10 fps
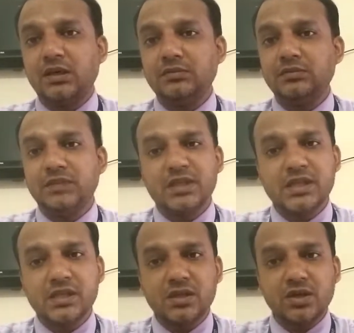this
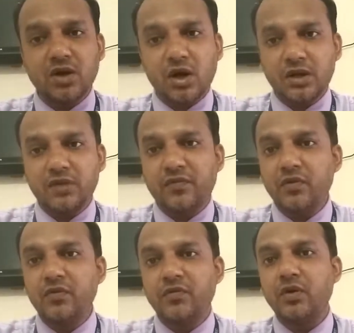is not a
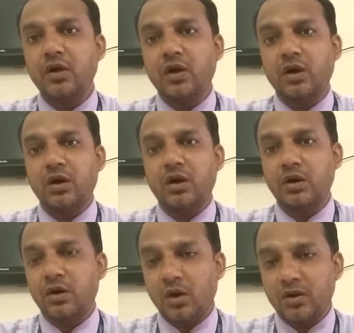fruitful
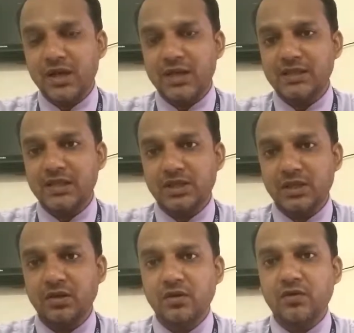
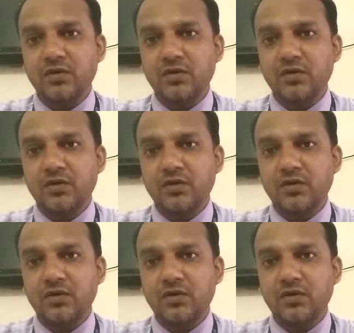organization